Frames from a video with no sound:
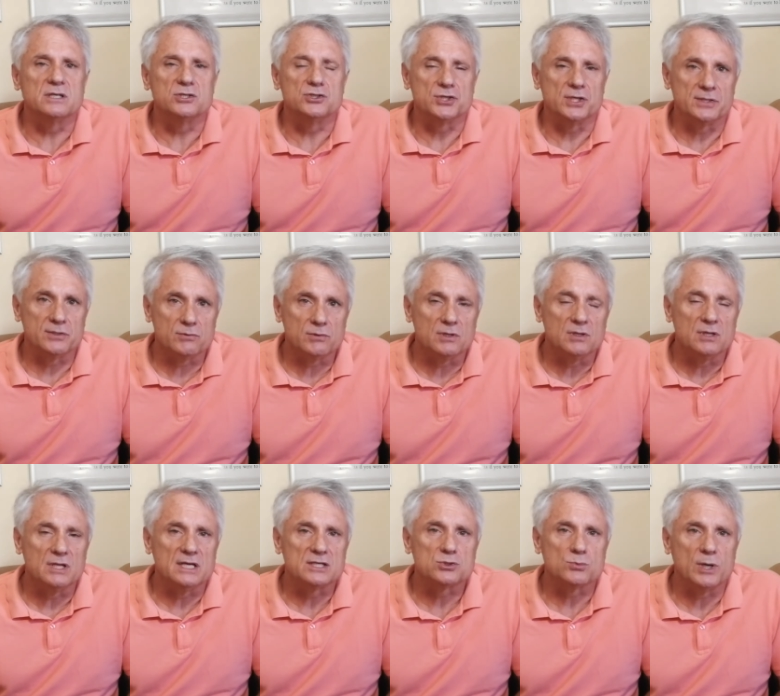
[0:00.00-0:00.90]
in
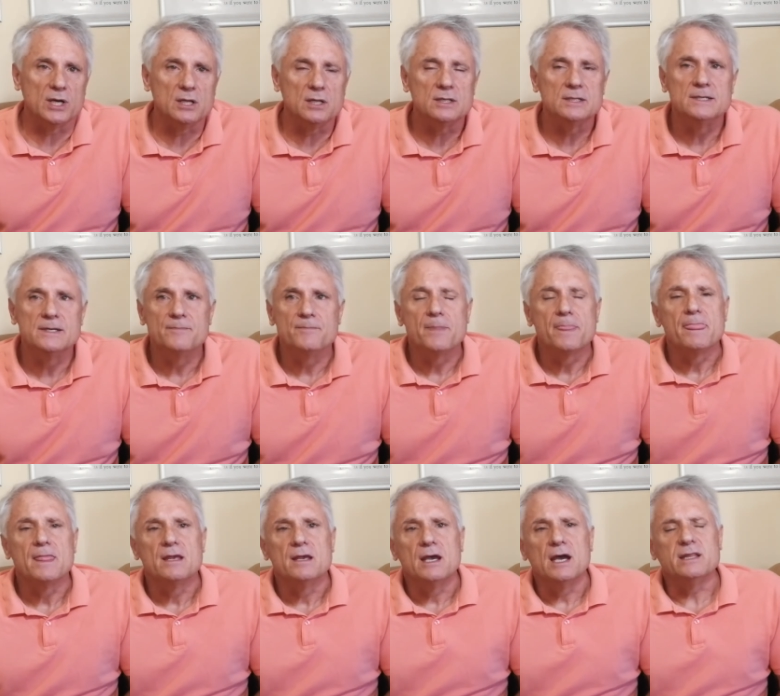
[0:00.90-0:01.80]
general as well.
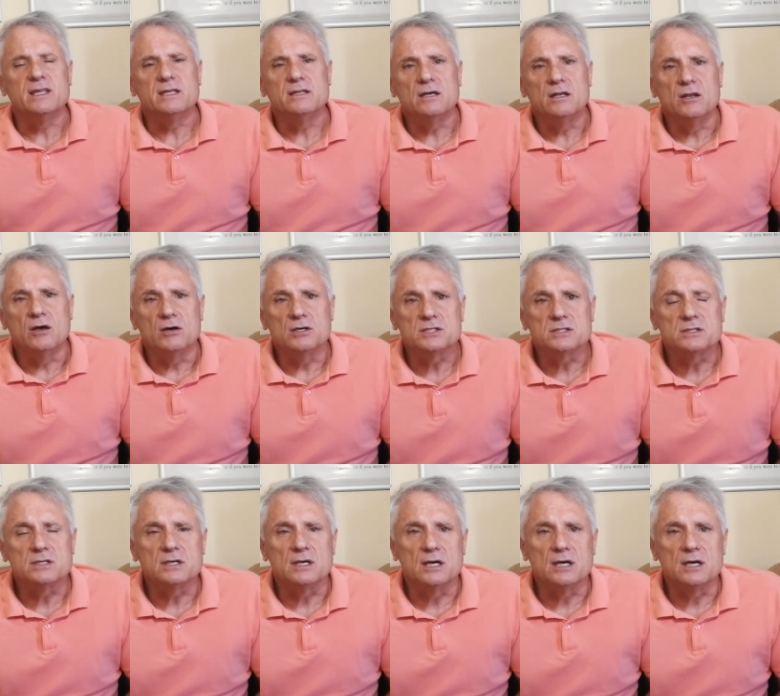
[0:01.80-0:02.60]
And in the last